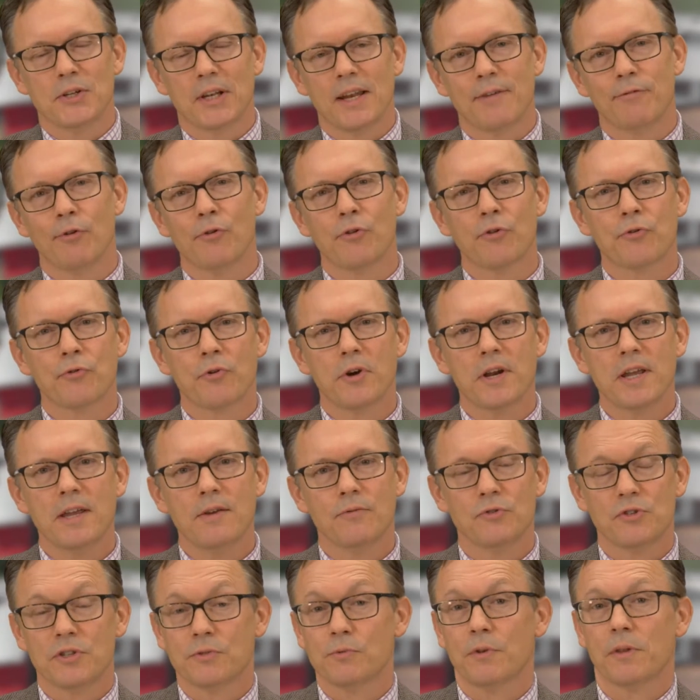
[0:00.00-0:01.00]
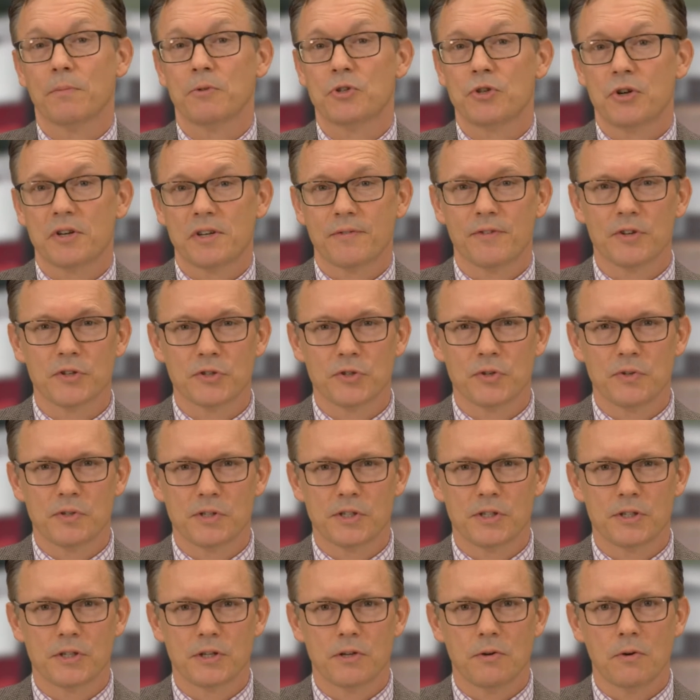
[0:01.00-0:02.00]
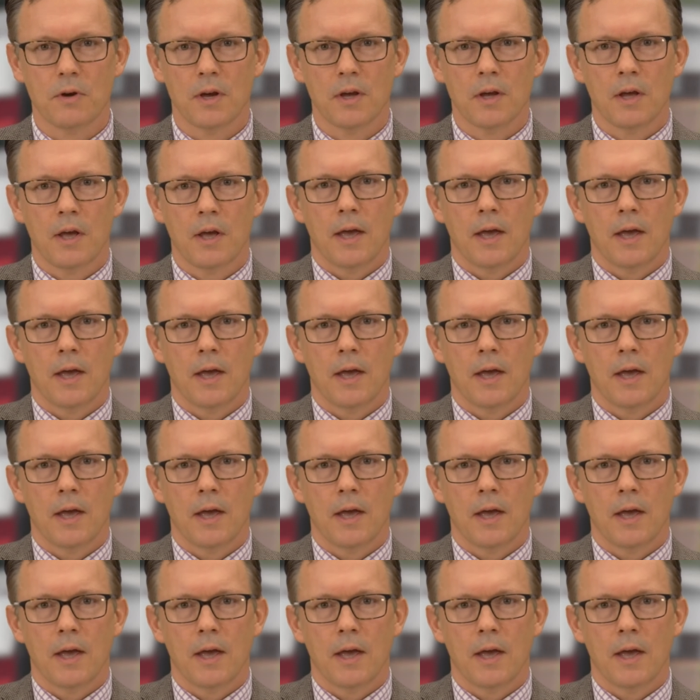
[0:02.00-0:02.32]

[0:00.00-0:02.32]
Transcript: to level 3, which is what the majority of our students do,